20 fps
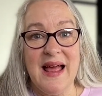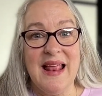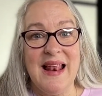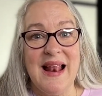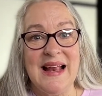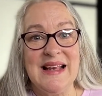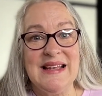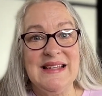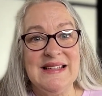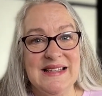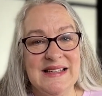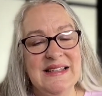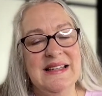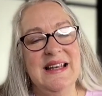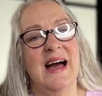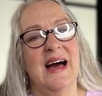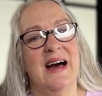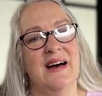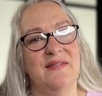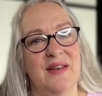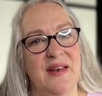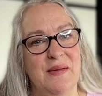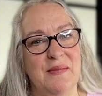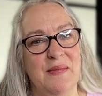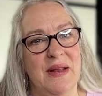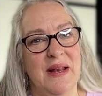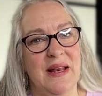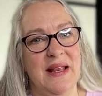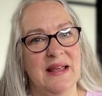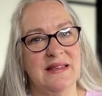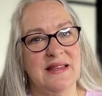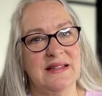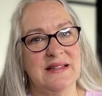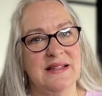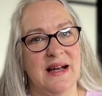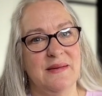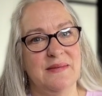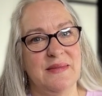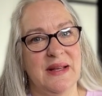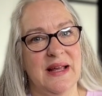and I didn't have any money at the
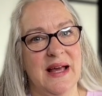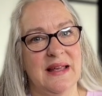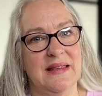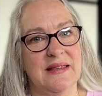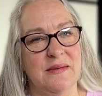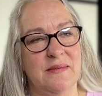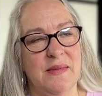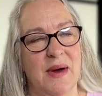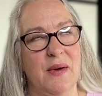time to get them.